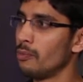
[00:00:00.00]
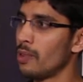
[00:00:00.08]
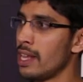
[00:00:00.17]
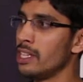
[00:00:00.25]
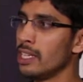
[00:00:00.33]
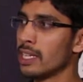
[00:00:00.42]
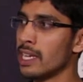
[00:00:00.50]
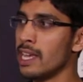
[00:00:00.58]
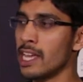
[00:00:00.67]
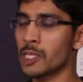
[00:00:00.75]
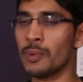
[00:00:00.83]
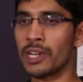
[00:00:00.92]
another
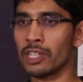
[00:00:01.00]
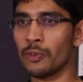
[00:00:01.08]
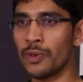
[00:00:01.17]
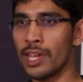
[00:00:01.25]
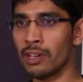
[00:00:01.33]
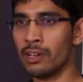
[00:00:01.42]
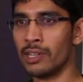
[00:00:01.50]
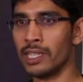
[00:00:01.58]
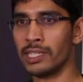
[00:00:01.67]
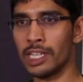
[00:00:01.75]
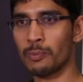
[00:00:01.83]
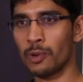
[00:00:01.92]
key aspect of ACORD
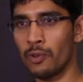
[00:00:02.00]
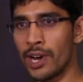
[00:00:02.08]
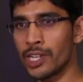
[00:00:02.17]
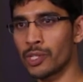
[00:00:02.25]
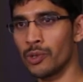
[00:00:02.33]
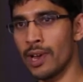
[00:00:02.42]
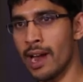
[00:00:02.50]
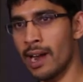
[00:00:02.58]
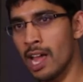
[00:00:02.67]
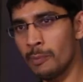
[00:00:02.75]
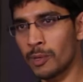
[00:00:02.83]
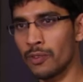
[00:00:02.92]
is it provides you
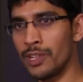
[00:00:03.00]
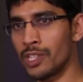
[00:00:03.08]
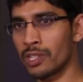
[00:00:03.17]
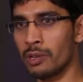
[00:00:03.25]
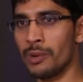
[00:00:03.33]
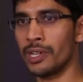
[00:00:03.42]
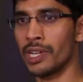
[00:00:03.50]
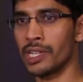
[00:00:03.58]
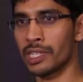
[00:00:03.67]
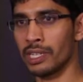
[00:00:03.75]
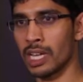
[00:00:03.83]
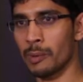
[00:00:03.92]
adaptive
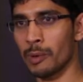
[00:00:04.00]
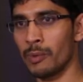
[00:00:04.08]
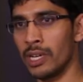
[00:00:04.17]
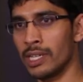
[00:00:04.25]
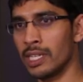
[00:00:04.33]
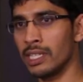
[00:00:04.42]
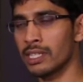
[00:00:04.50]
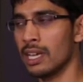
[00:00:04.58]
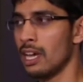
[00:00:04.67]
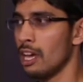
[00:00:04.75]
instrumentation capabilities,